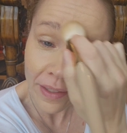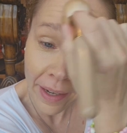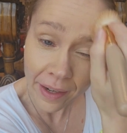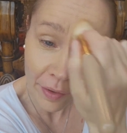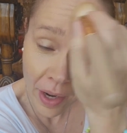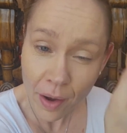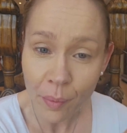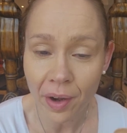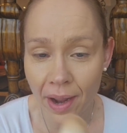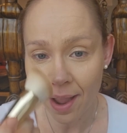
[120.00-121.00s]
the area
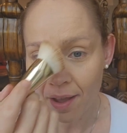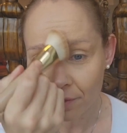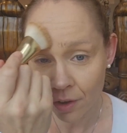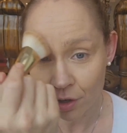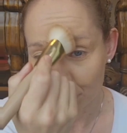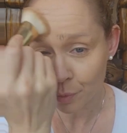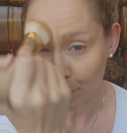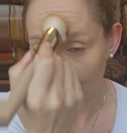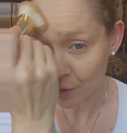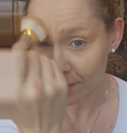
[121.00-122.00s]
where I have larger
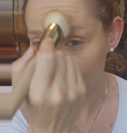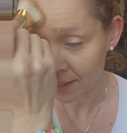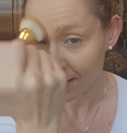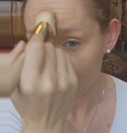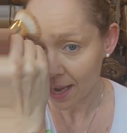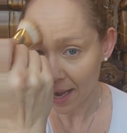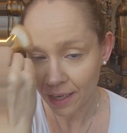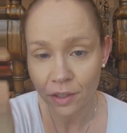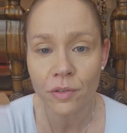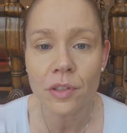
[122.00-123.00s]
pores, I
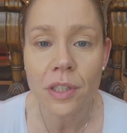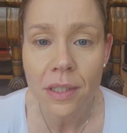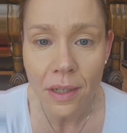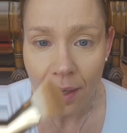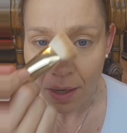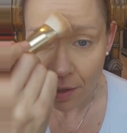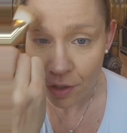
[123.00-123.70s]
use a